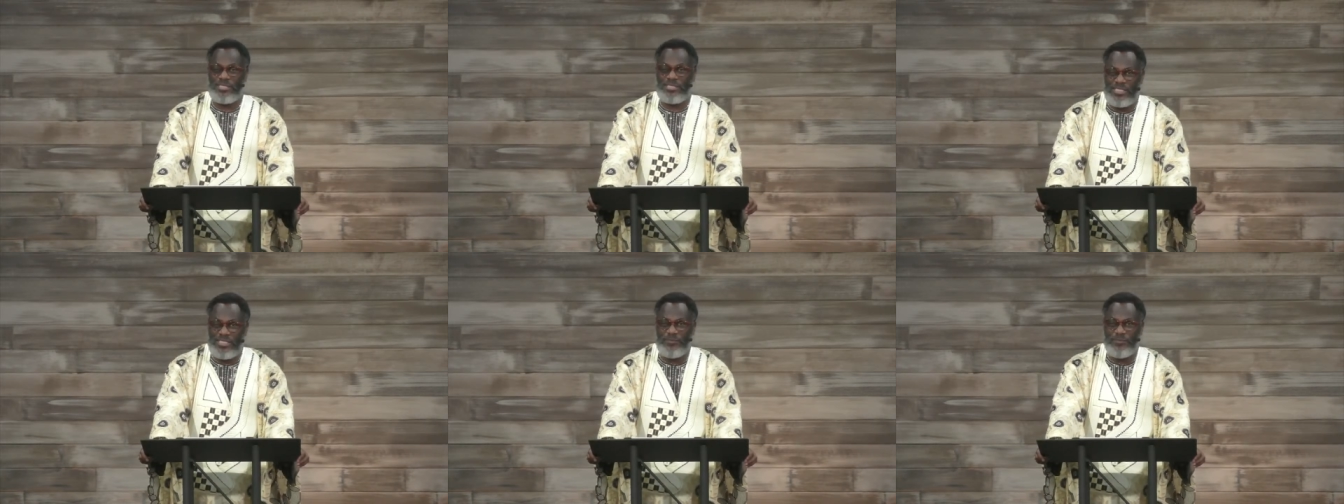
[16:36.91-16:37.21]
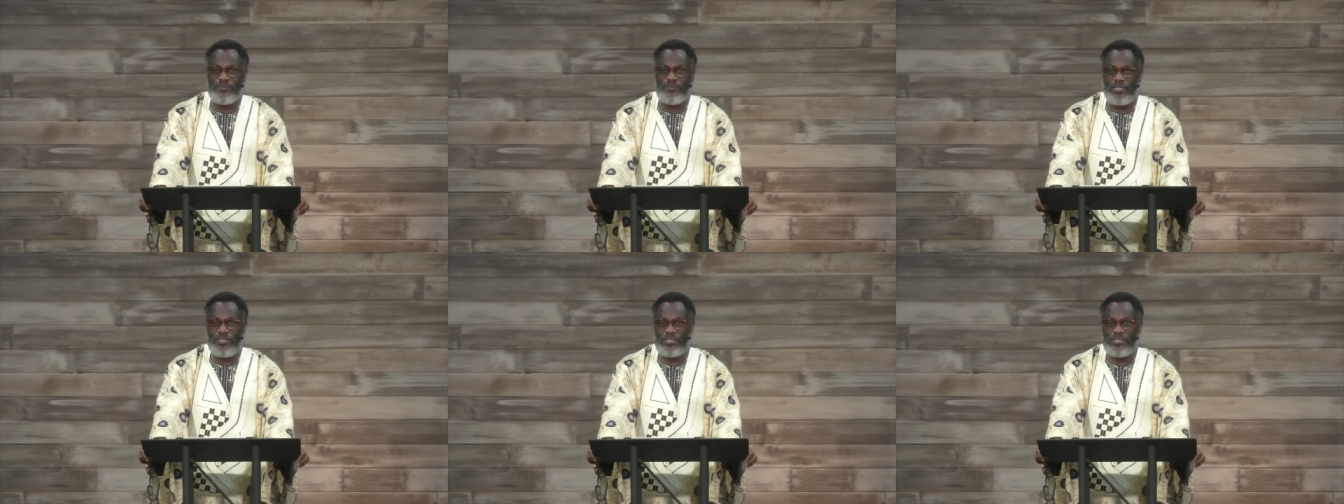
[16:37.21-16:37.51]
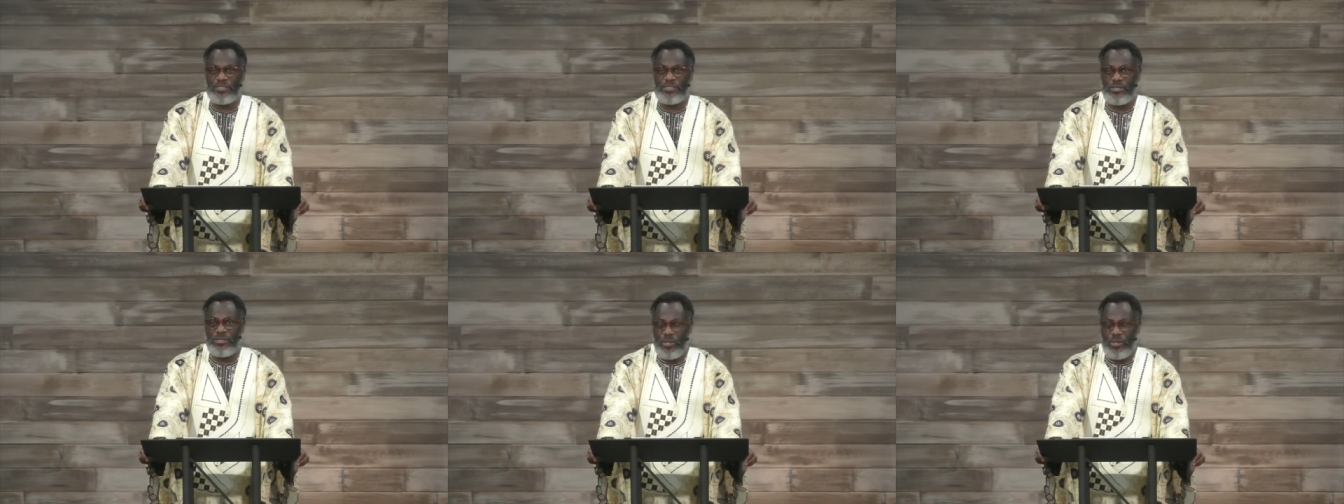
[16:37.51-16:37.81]

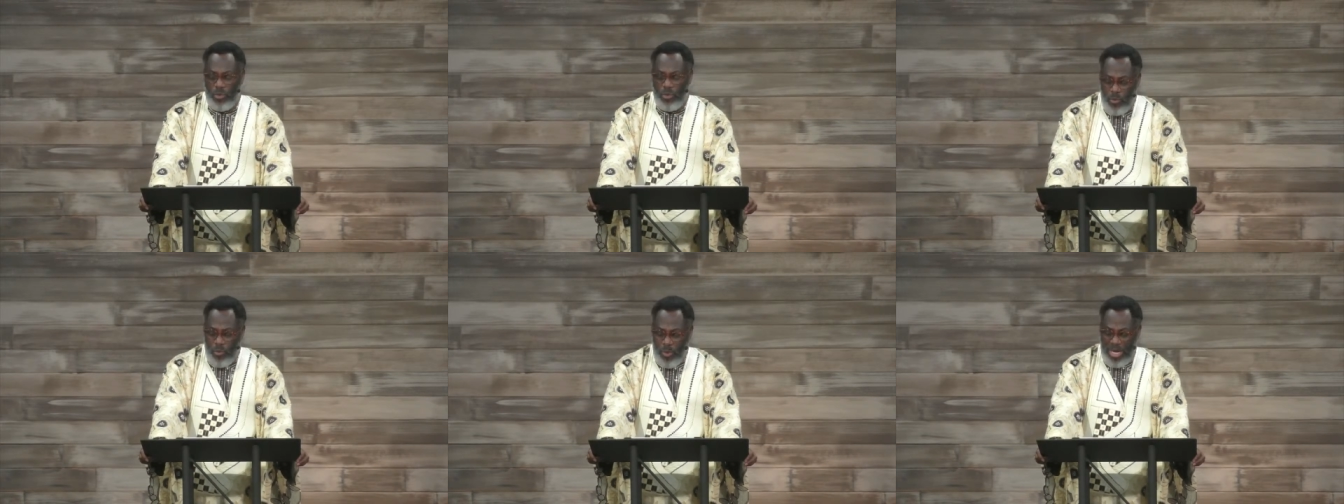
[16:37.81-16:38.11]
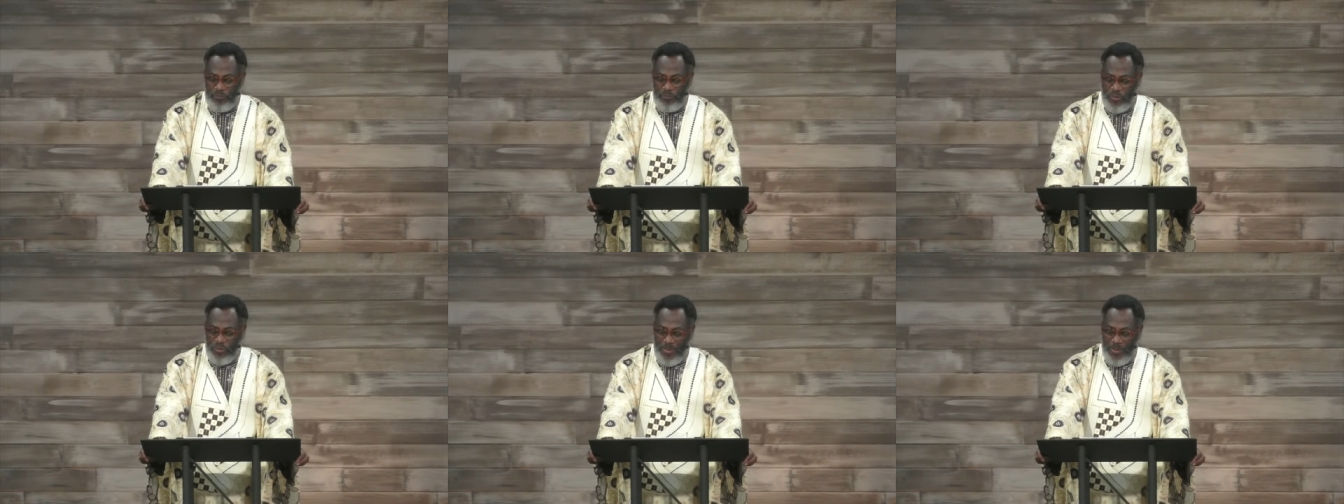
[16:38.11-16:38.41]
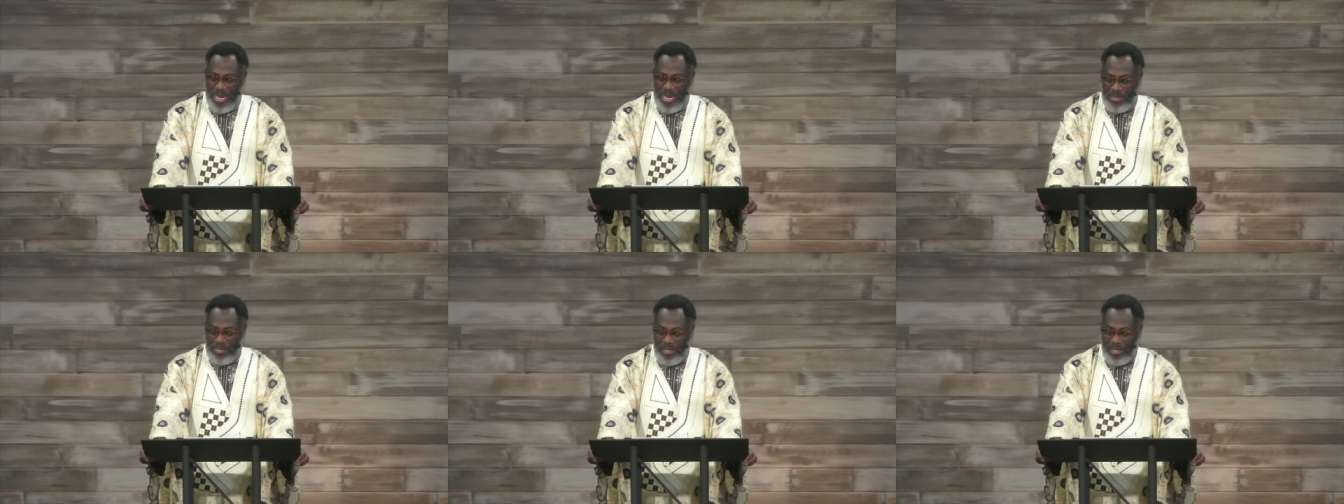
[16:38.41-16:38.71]
differs one from
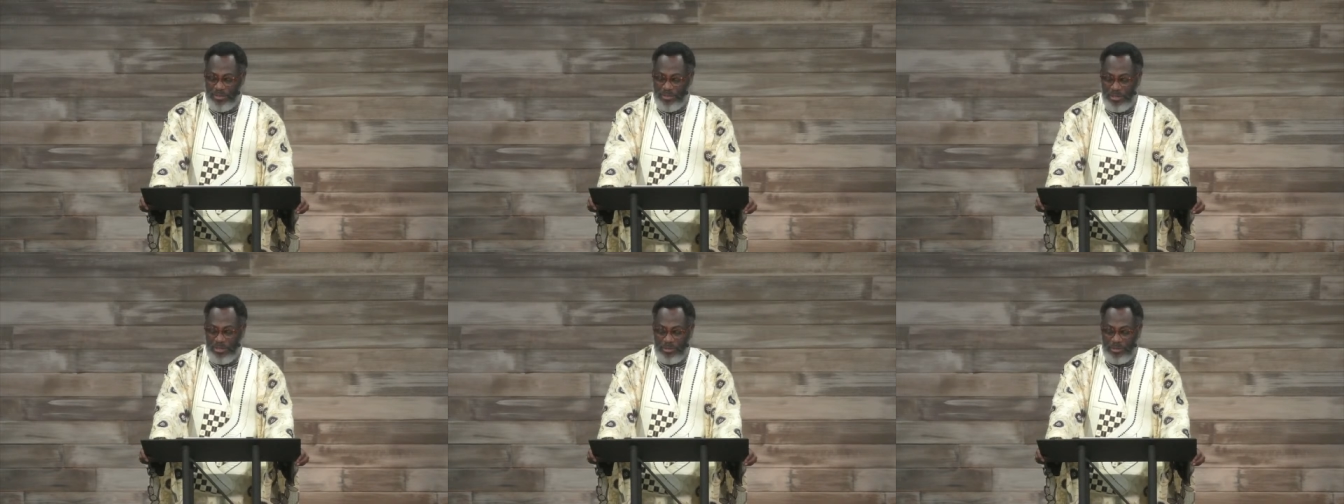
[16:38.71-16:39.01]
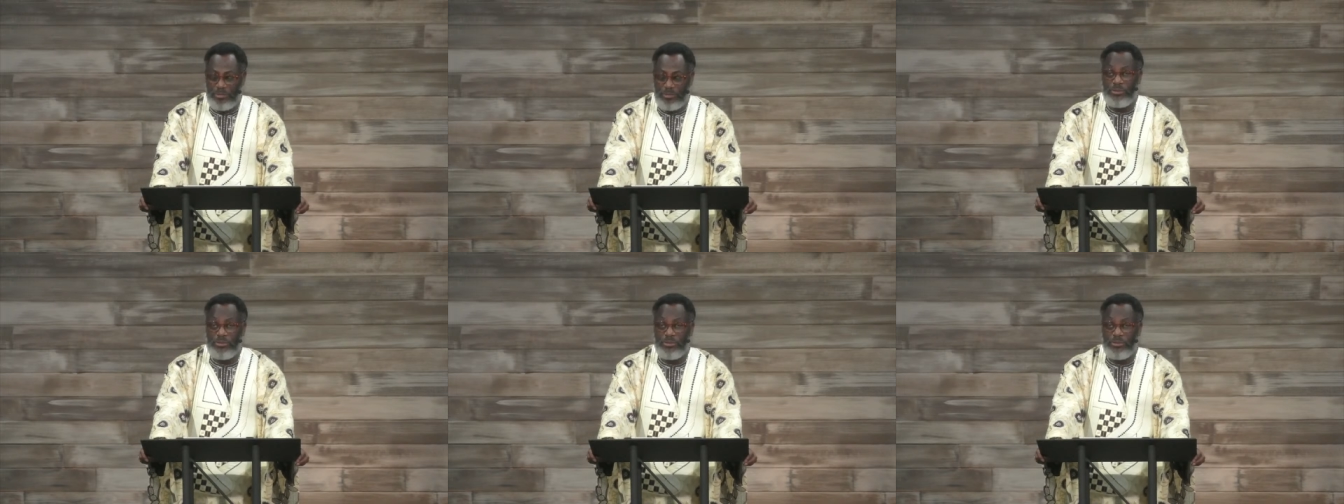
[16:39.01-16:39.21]
another,